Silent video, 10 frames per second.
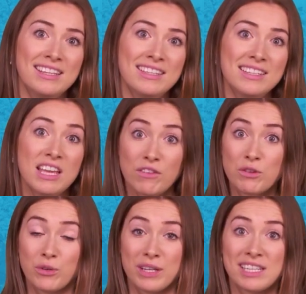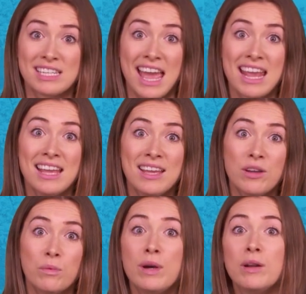If you join today,
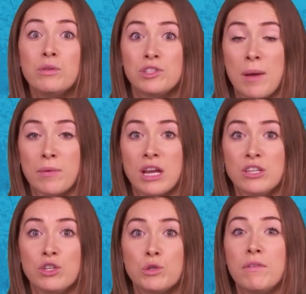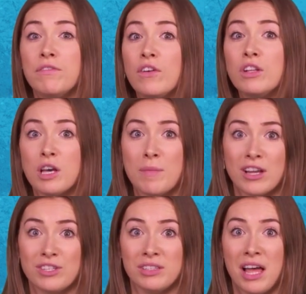we'll also upgrade you to a full
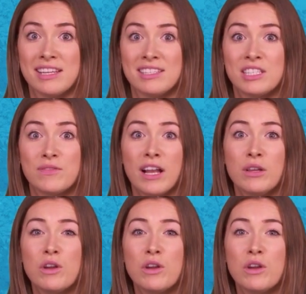commercial license valued at